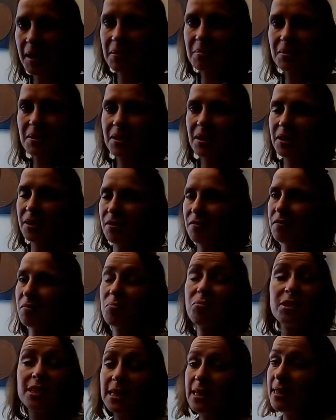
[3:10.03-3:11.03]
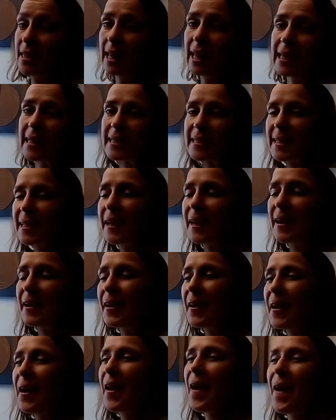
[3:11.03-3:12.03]
a sucker for pretty things,
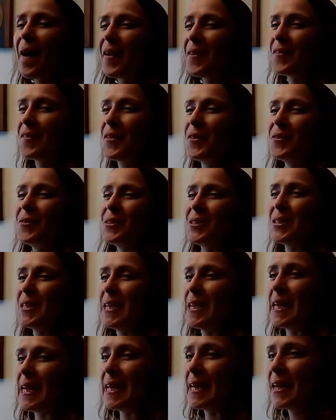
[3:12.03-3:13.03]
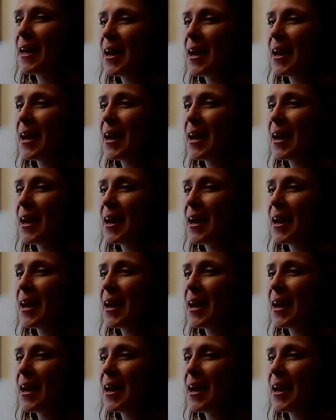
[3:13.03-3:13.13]
unfortunately.